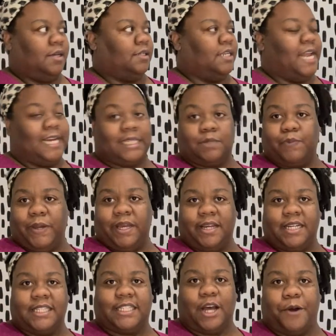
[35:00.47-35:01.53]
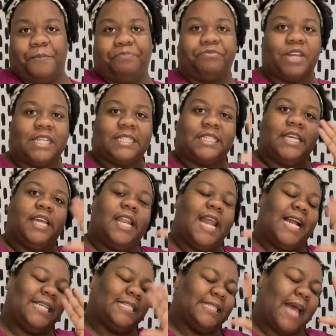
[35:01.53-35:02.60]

next week. So see you next